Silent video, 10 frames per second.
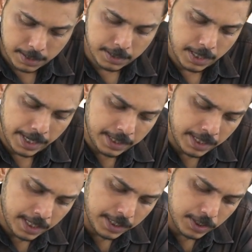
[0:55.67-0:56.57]
The
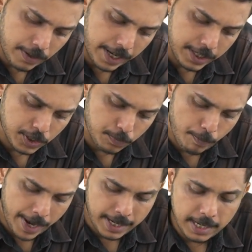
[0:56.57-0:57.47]
Indian history is
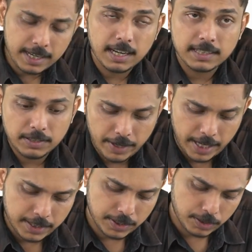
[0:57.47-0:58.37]
mainly classified
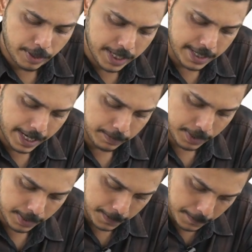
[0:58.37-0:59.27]
as three types.